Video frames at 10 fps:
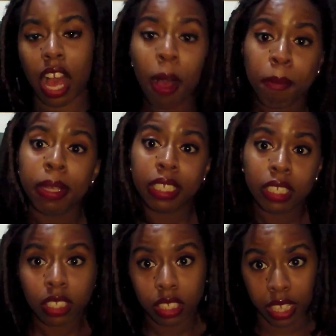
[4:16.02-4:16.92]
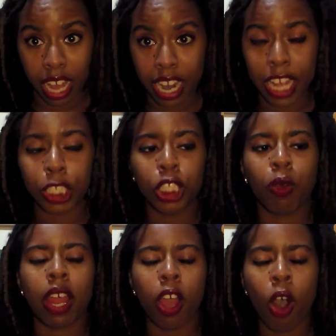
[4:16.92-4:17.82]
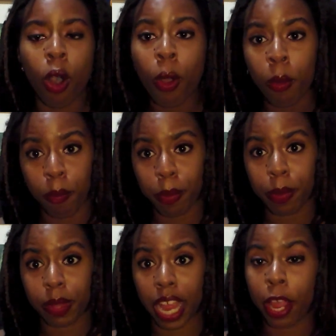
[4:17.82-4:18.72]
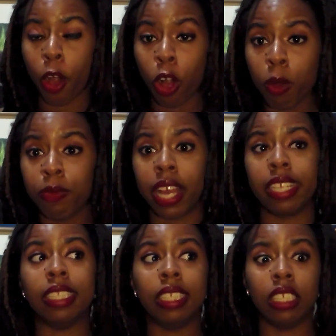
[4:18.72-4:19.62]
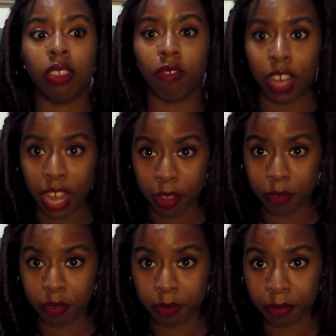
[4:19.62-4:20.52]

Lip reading: I'll miss that. And so I hope that in season 5,